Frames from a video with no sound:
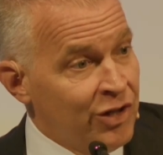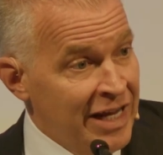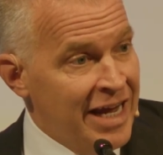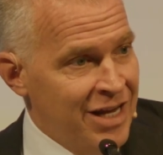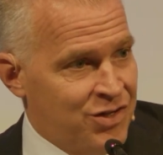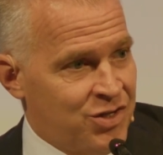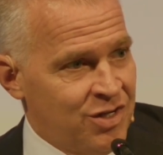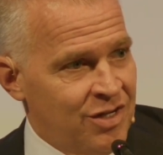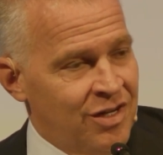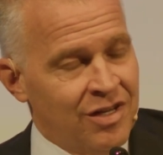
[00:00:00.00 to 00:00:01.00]
needs
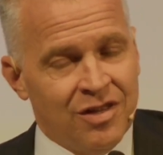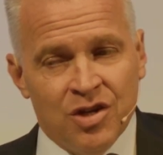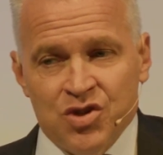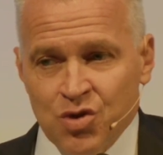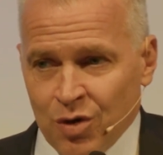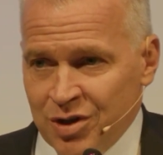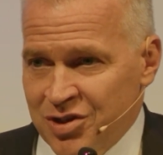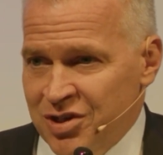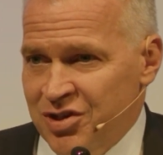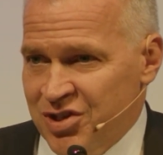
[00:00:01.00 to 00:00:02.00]
the
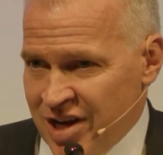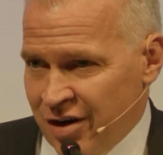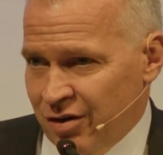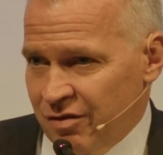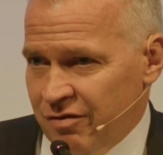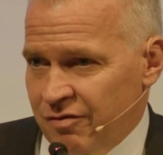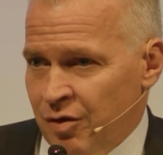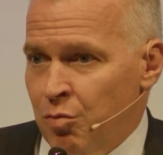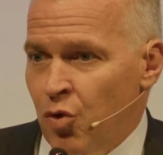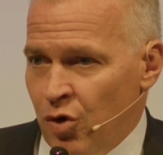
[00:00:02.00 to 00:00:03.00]
Sorensen Center for
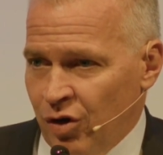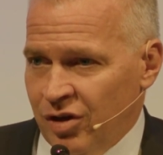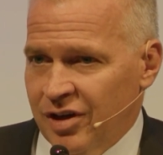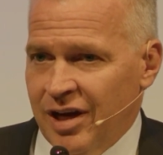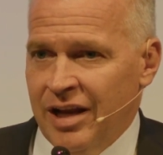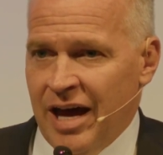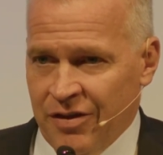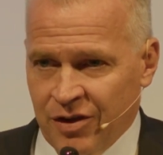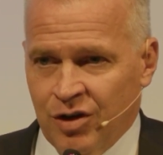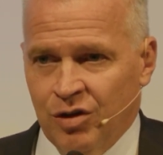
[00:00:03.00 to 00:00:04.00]
Moral and
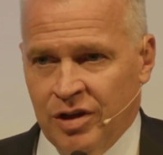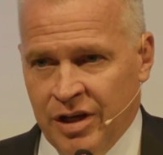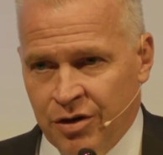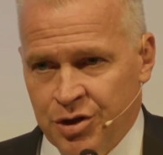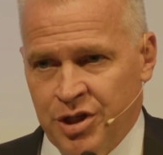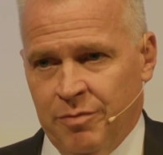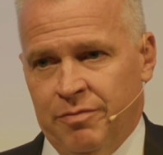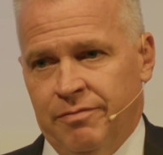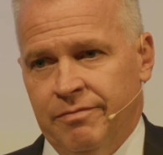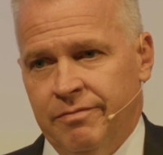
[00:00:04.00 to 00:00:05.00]
Ethical Leadership.
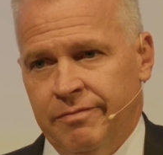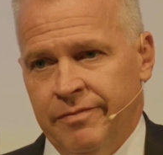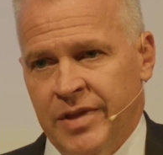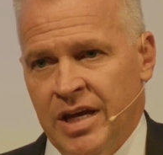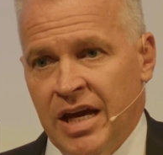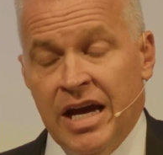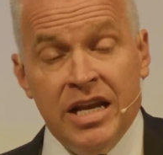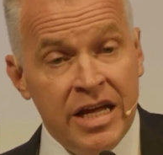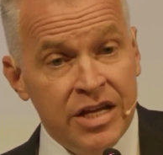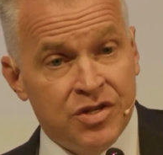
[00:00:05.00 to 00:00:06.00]
It
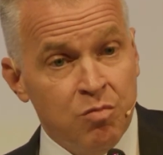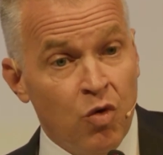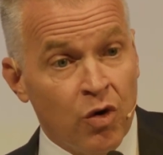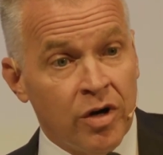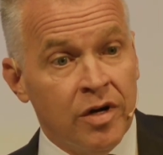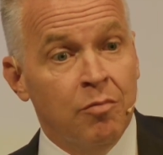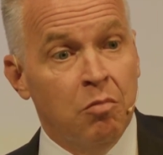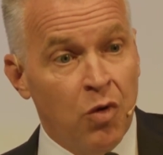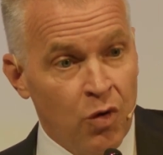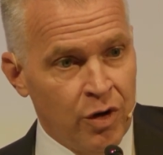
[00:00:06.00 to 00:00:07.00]
needs more
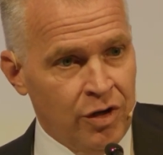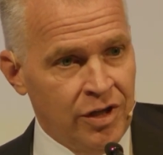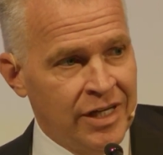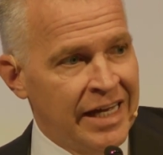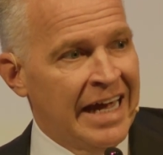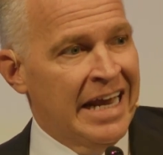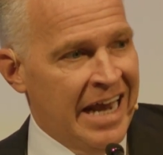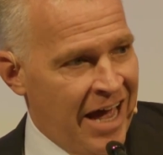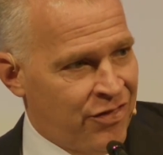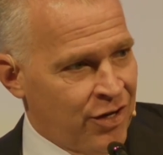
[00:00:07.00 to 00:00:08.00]
moral and
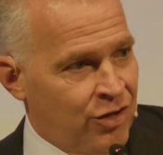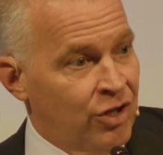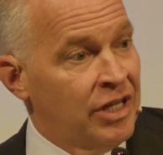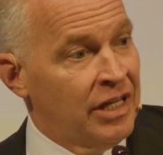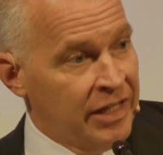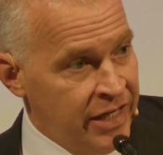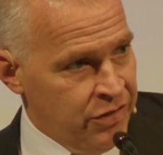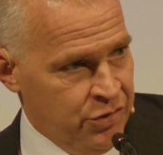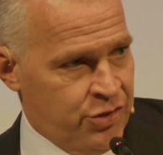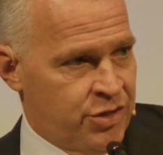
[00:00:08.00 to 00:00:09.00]
ethical
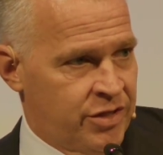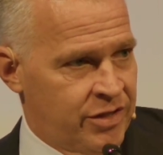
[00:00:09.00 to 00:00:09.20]
leaders.